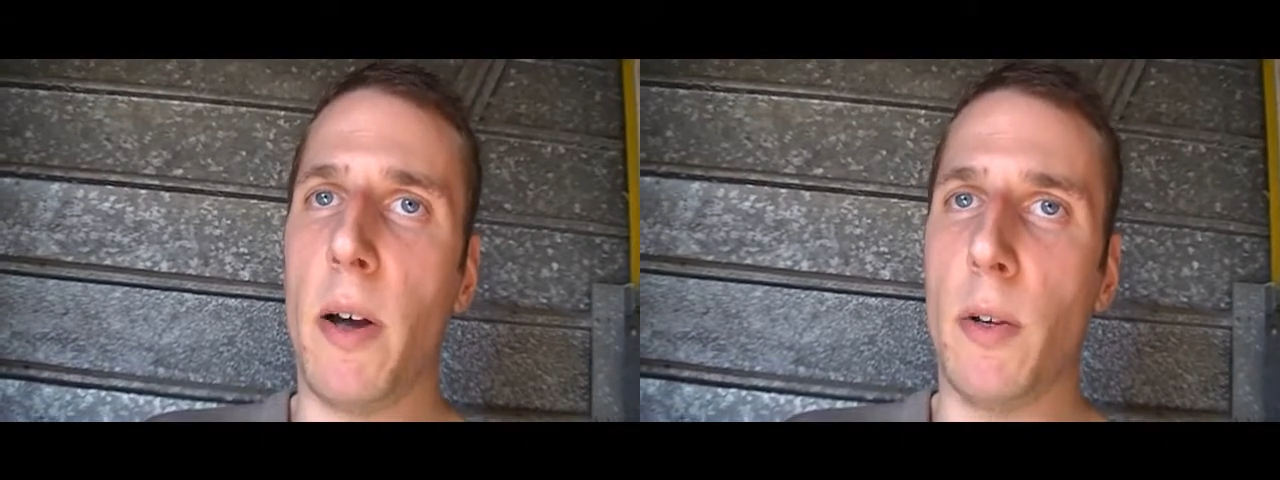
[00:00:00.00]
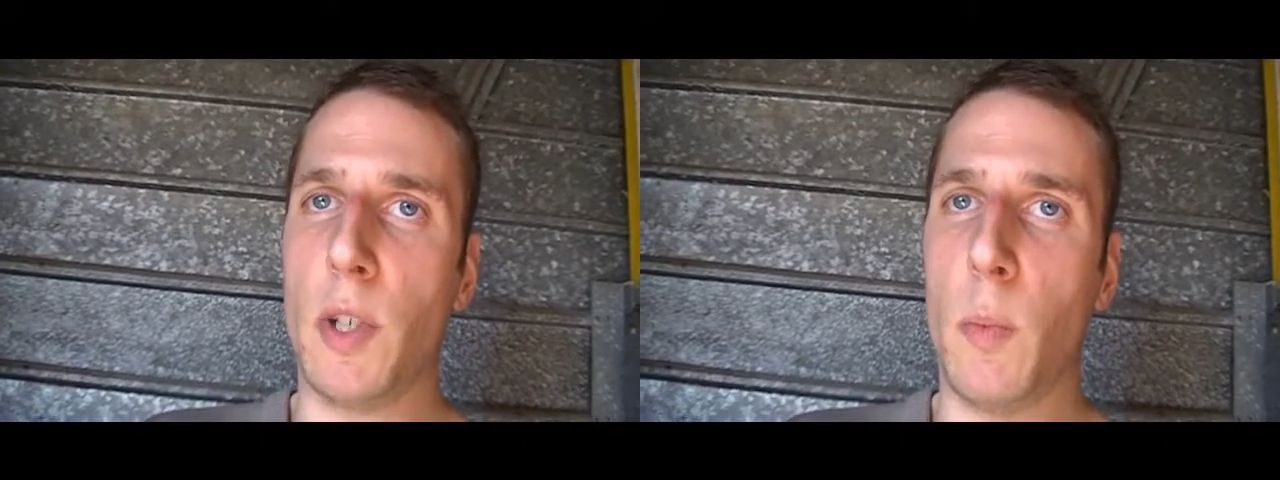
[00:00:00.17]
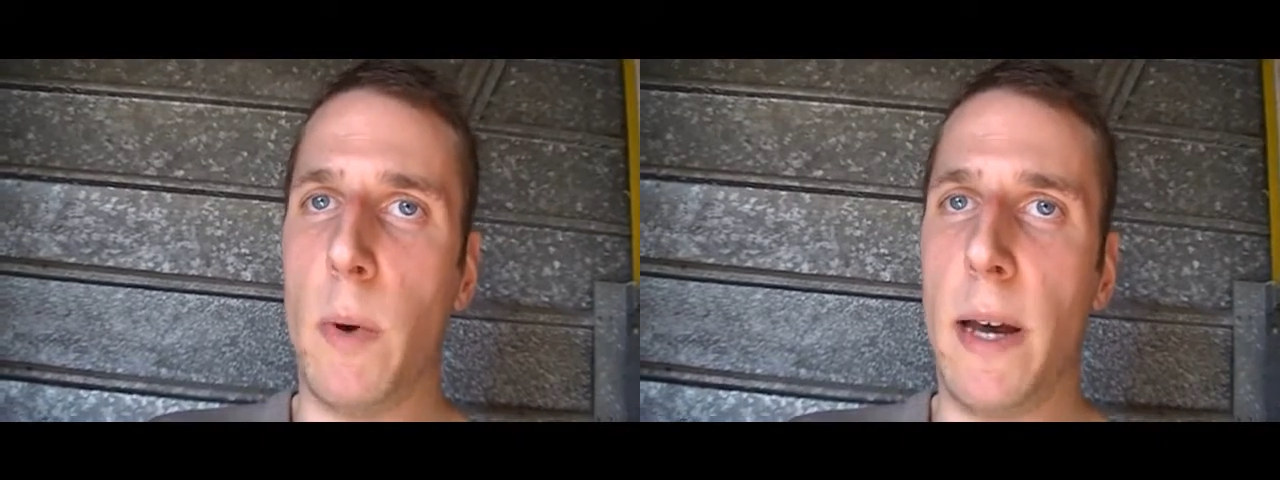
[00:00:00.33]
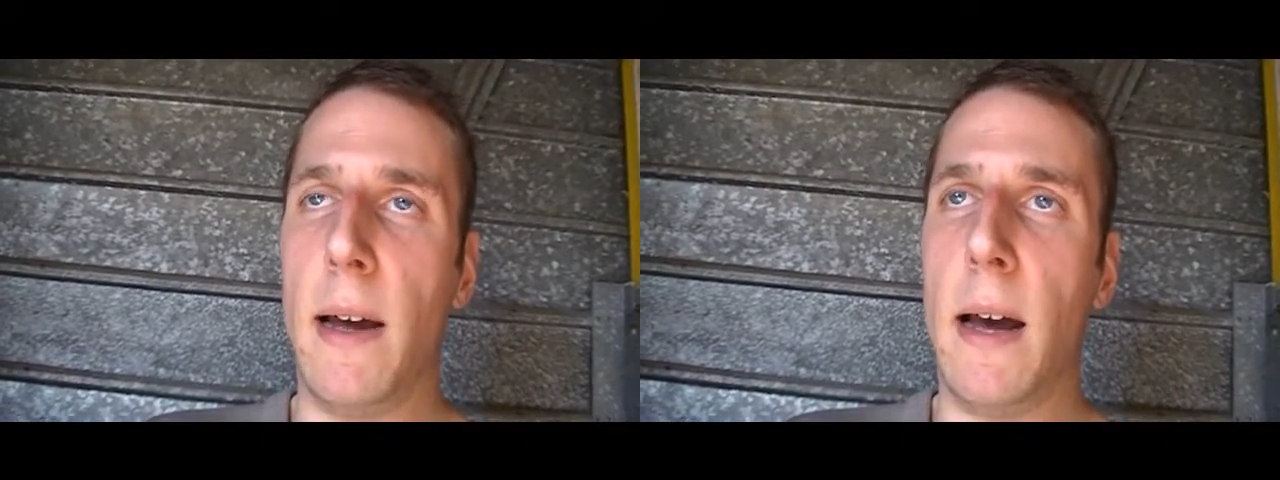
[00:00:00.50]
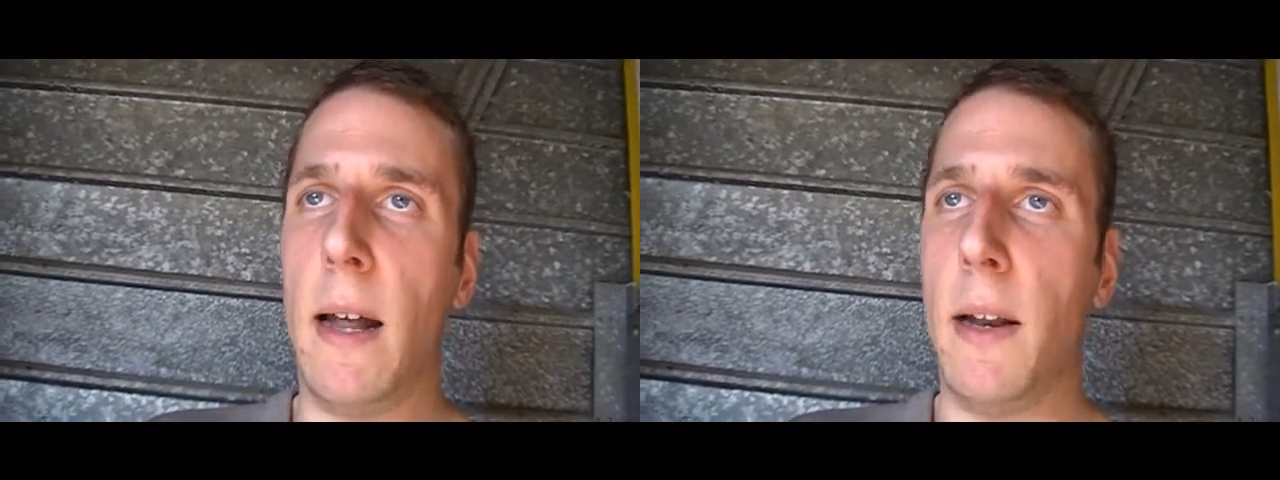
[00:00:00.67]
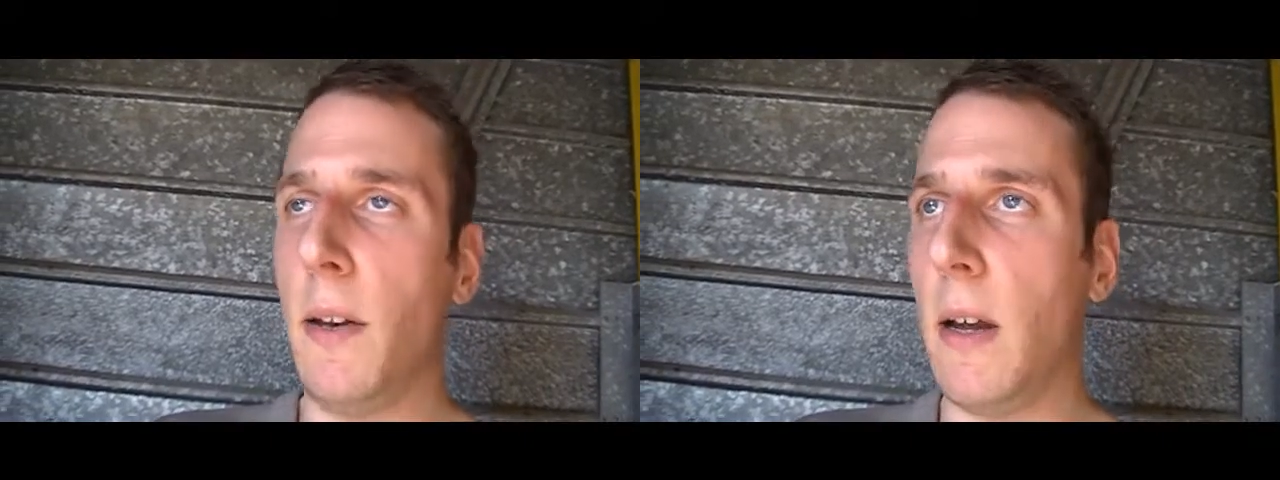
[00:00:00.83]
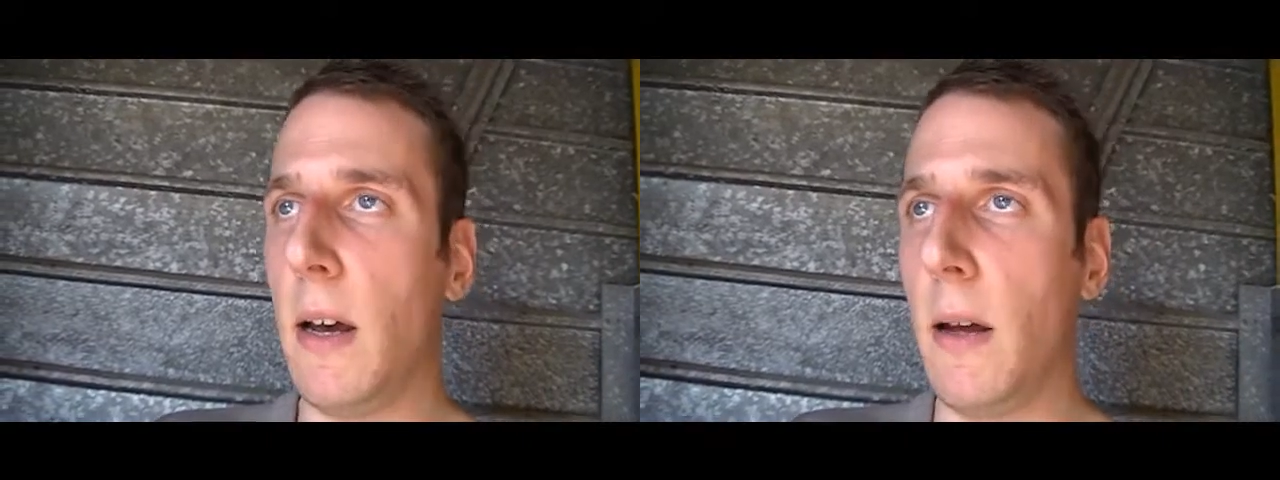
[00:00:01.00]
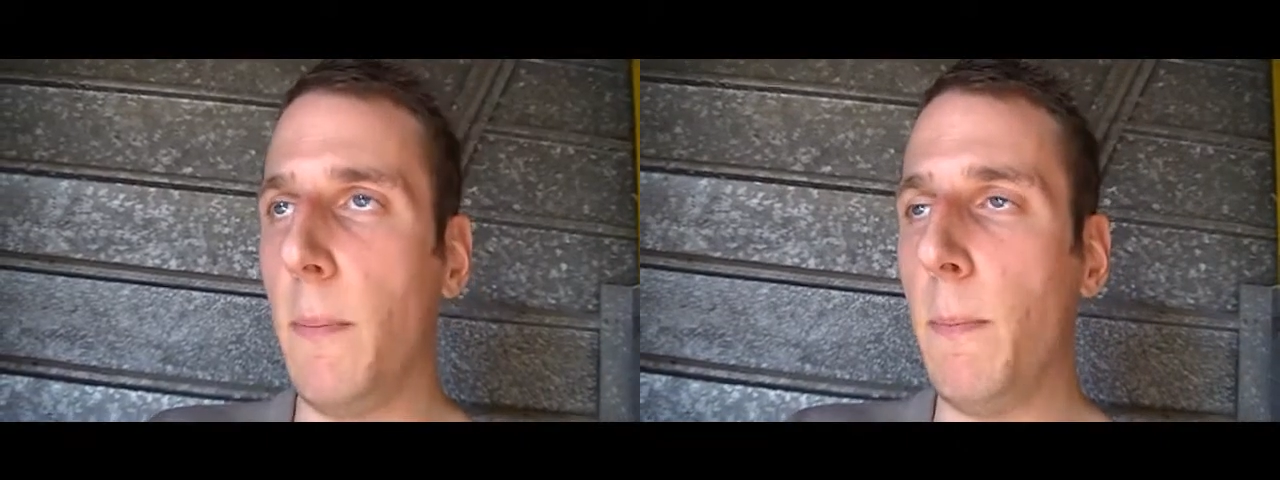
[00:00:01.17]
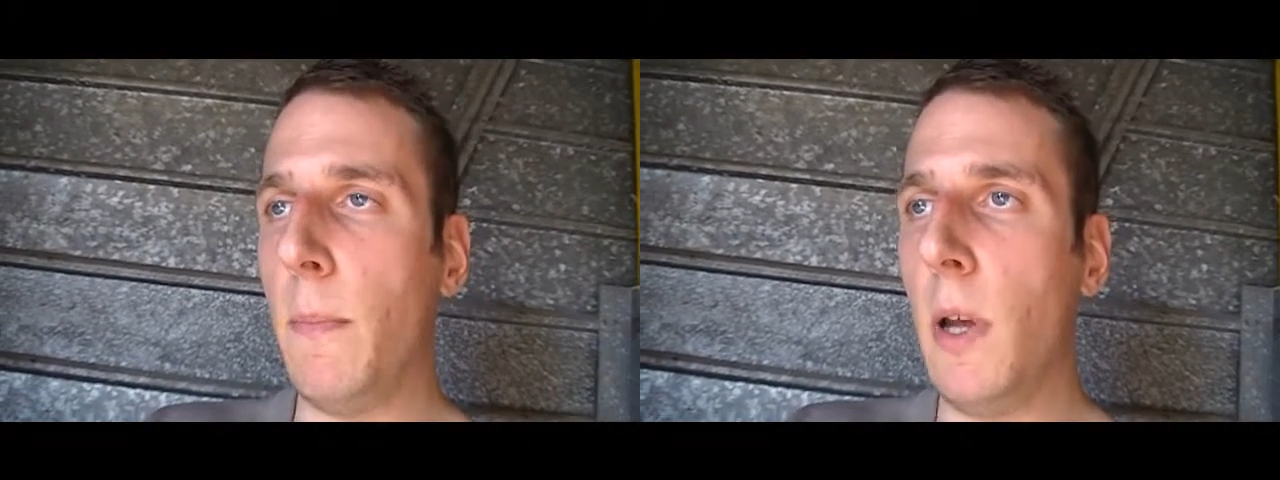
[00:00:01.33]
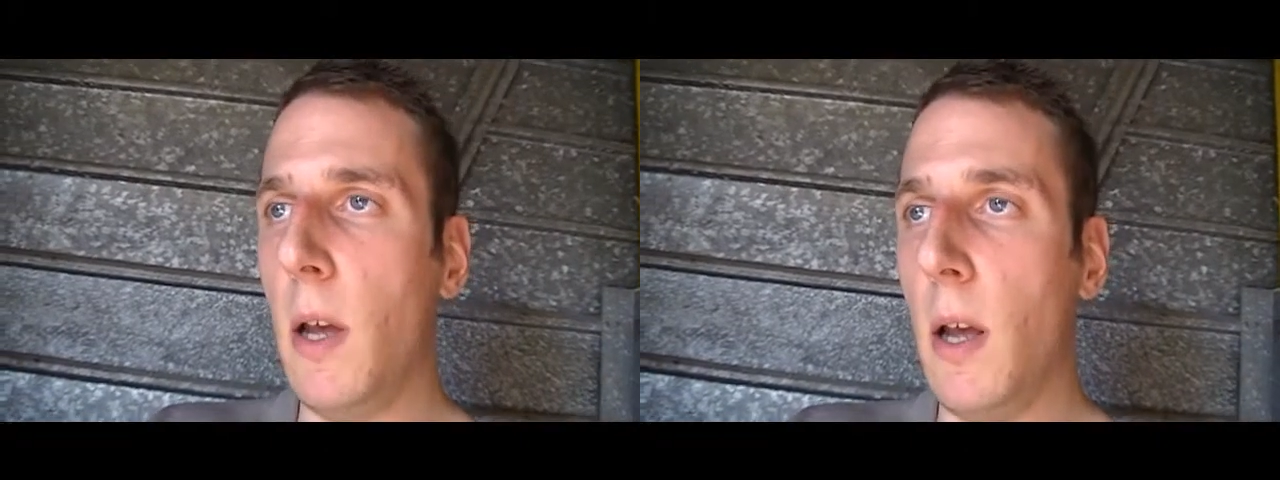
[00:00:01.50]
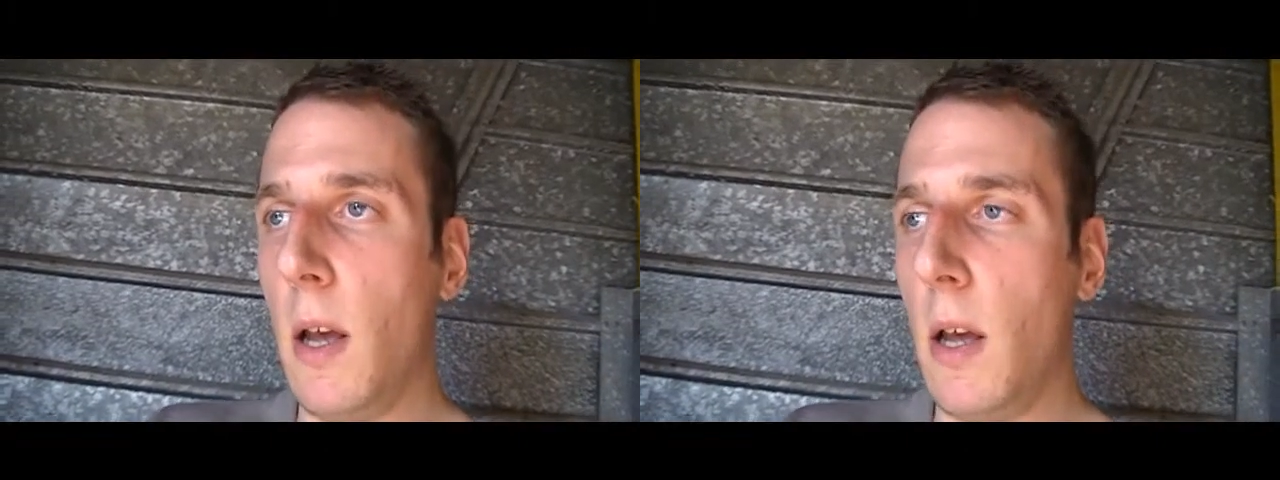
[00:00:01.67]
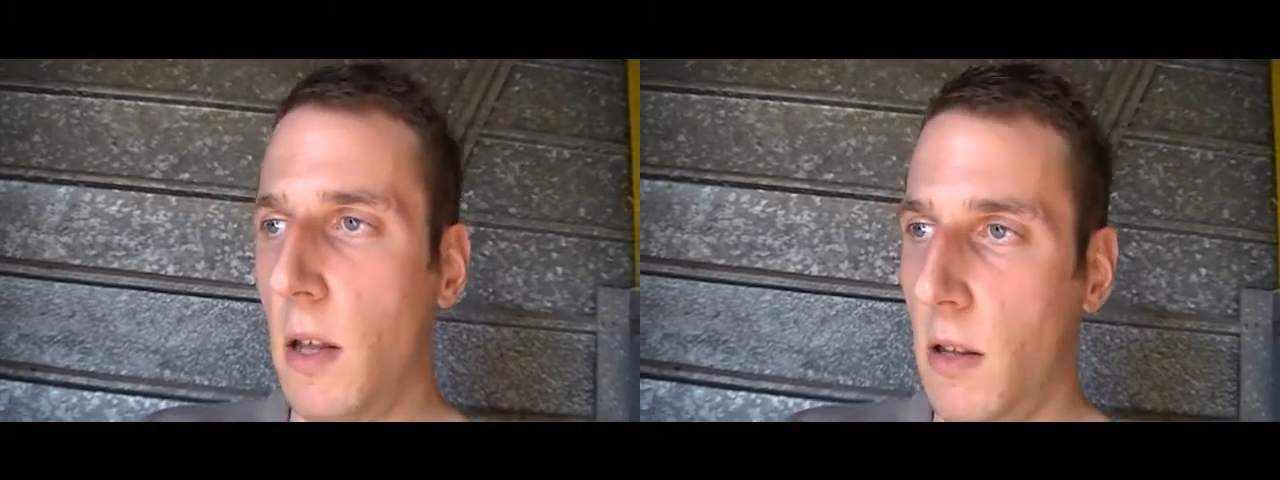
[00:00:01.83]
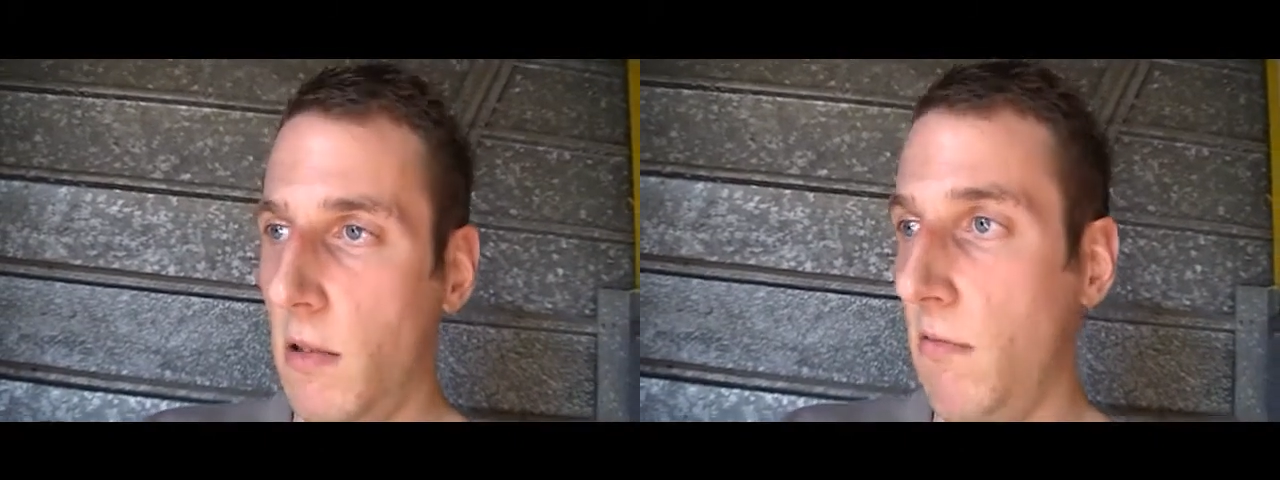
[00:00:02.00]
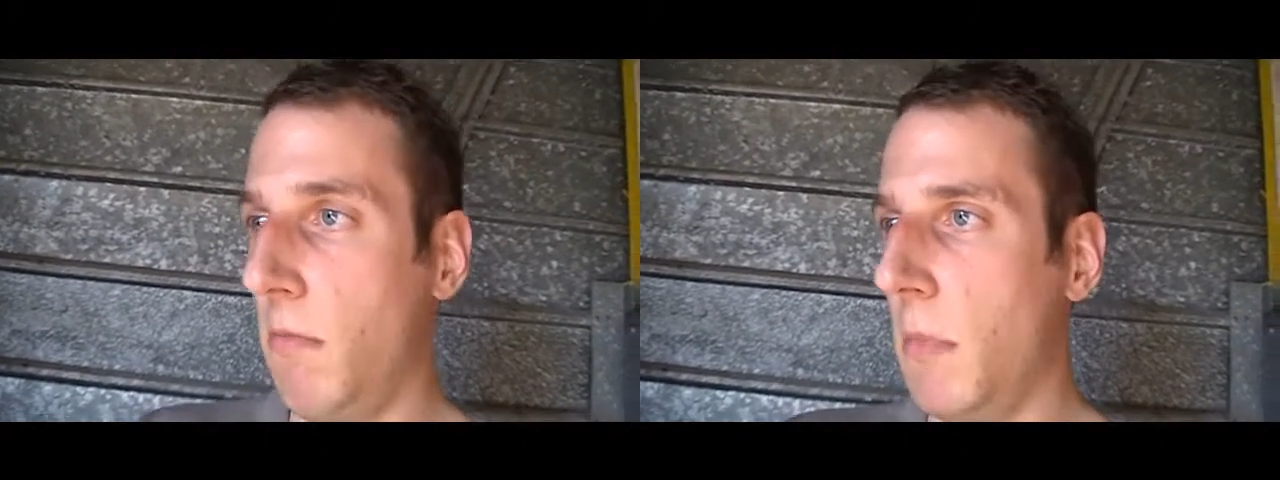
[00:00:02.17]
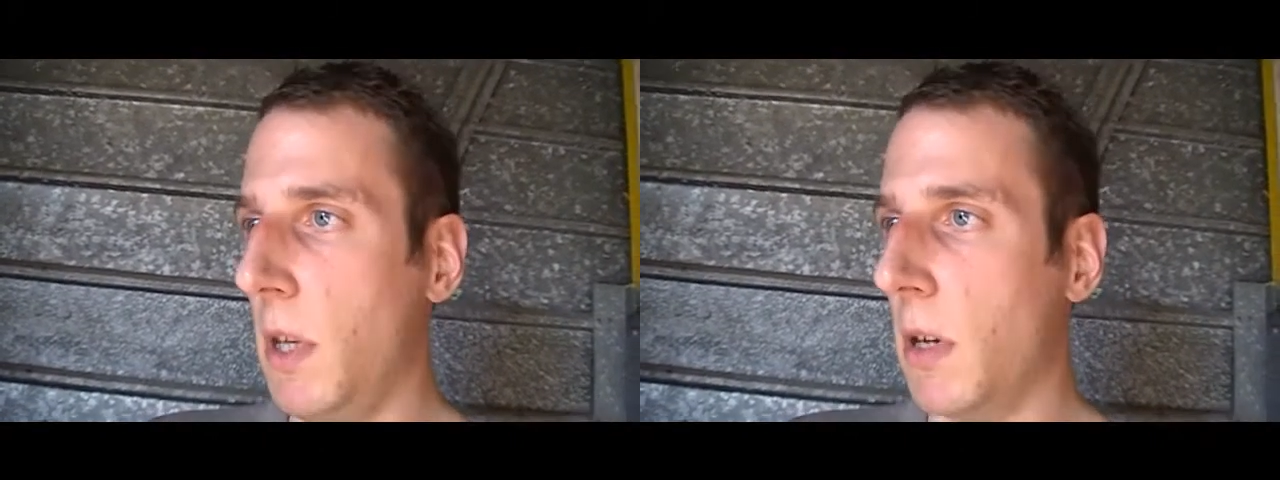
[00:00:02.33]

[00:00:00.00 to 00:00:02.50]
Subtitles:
or somewhere, and the